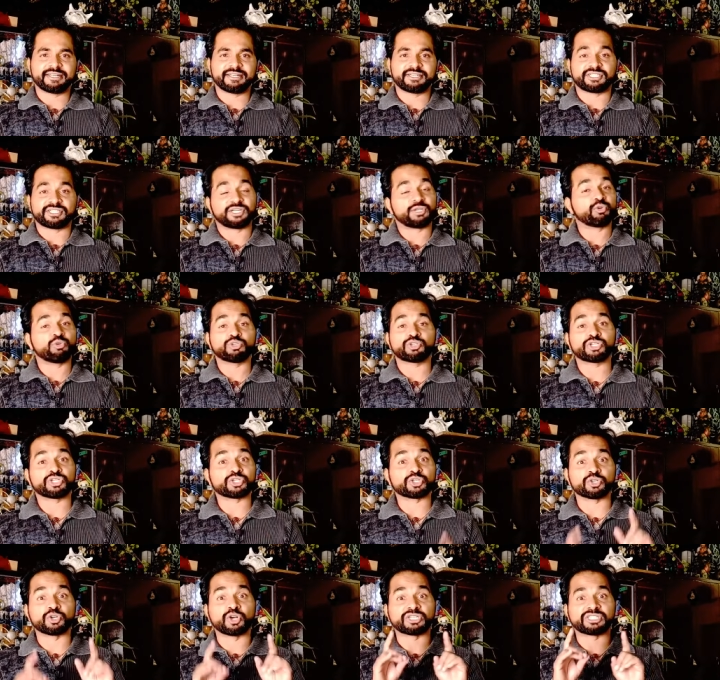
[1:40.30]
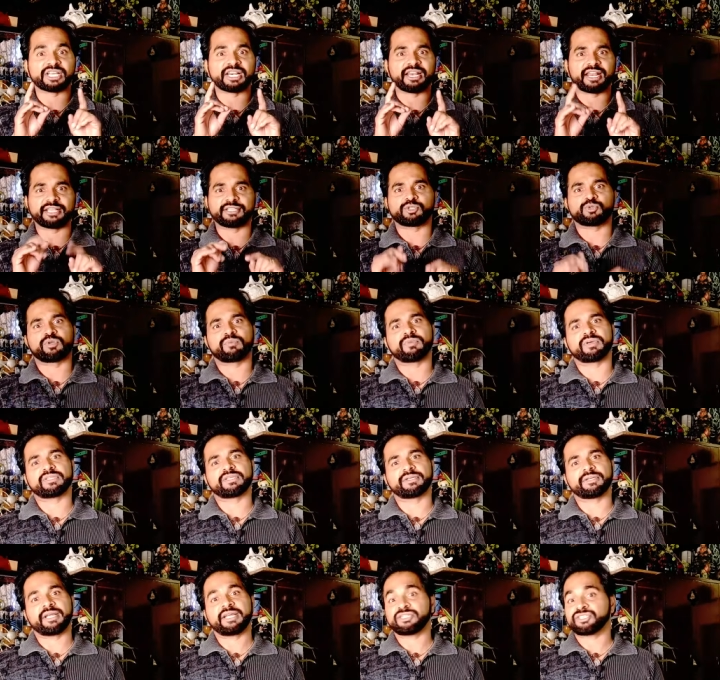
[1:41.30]
She knows she should not tell lies to her
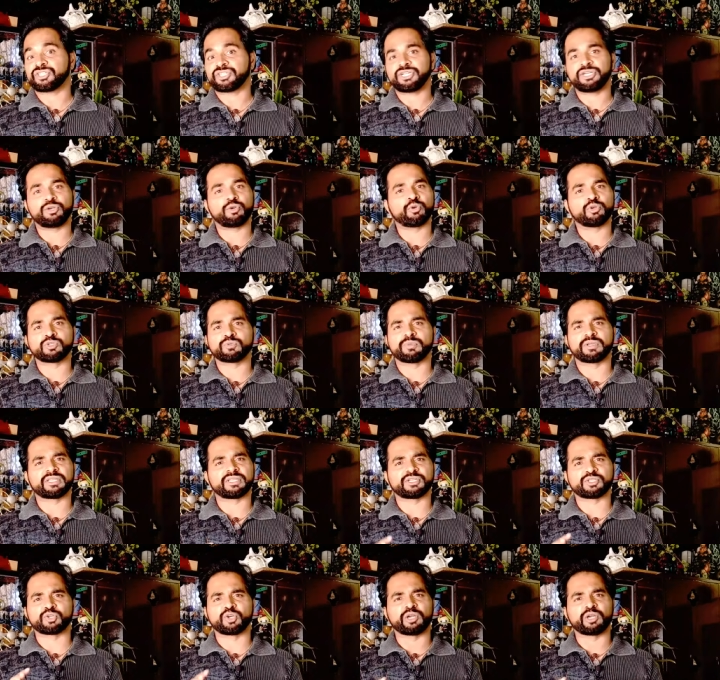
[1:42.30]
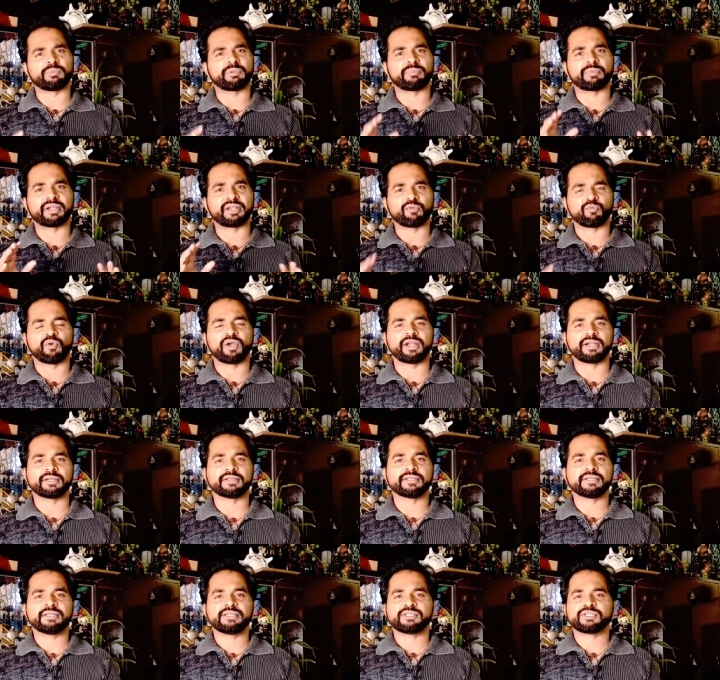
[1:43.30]
mother and she knows mother is going to be pretty wild.
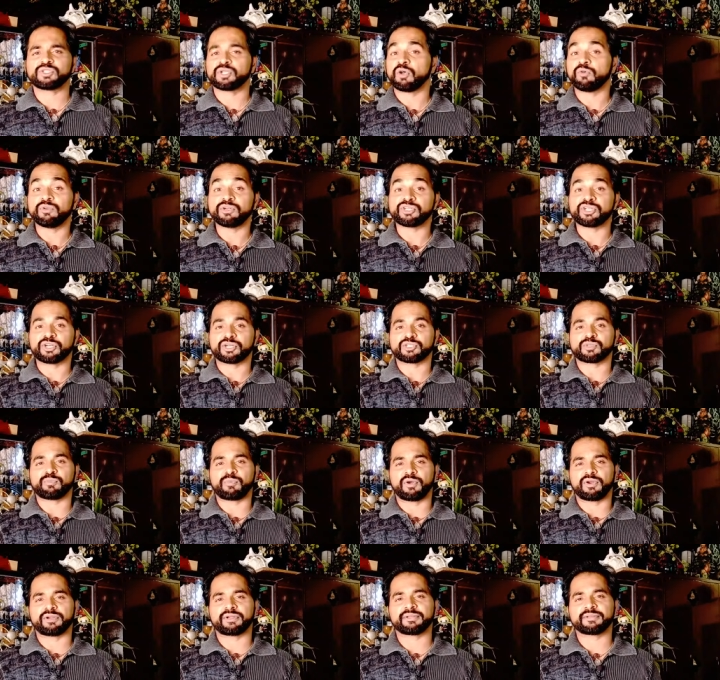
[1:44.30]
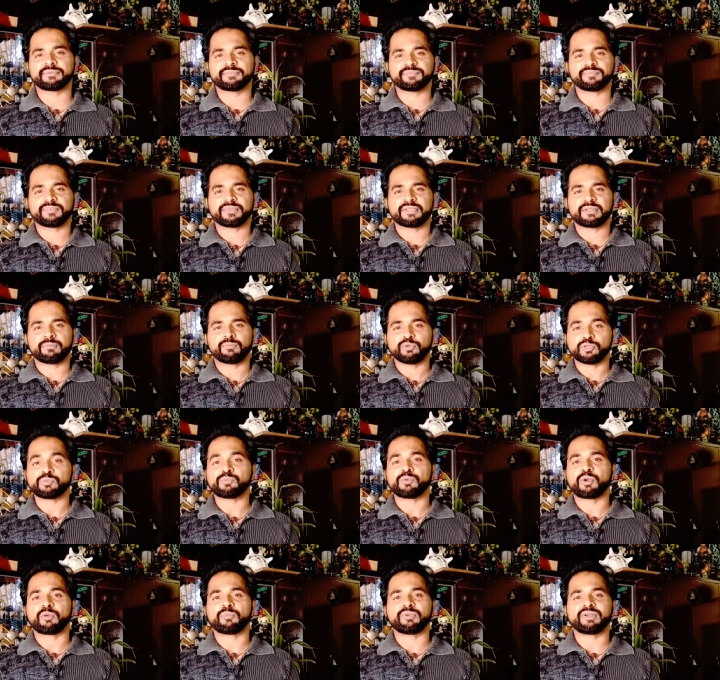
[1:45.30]
So how will she respond? Most
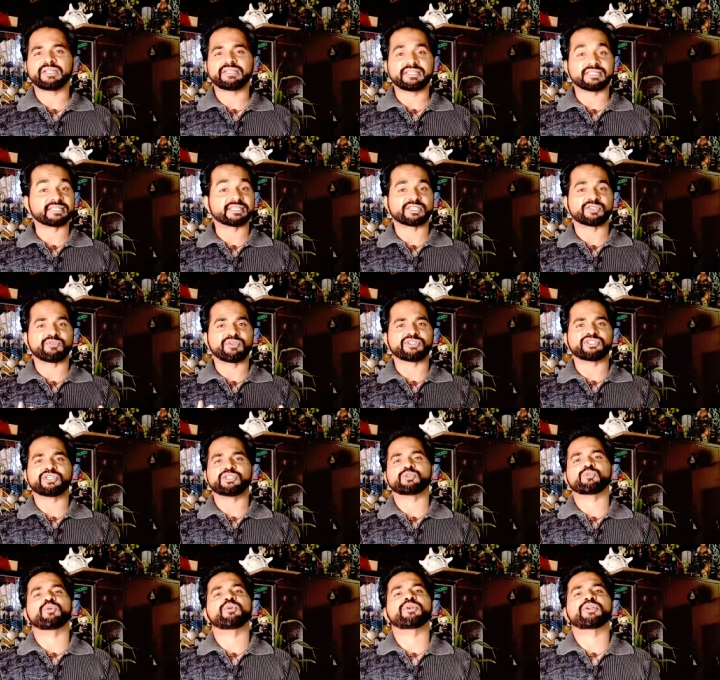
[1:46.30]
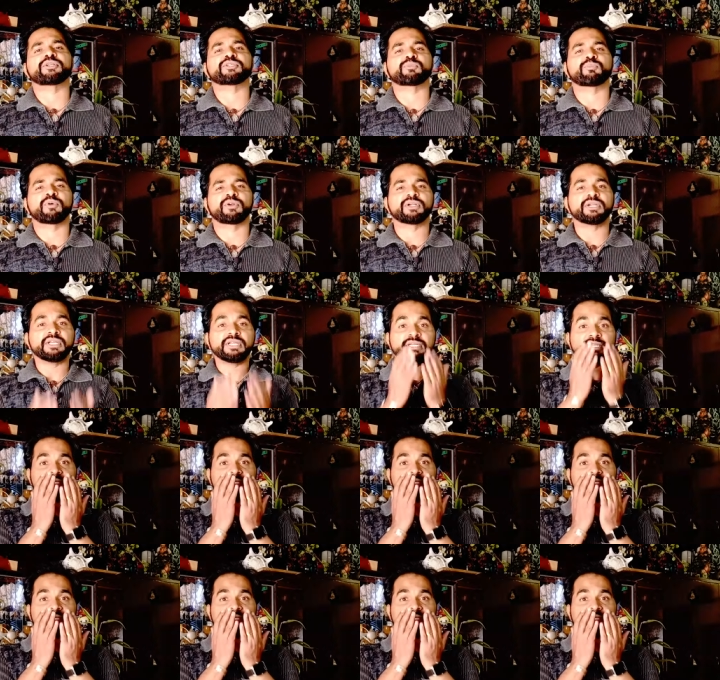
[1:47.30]
probably this is the way she is going to respond.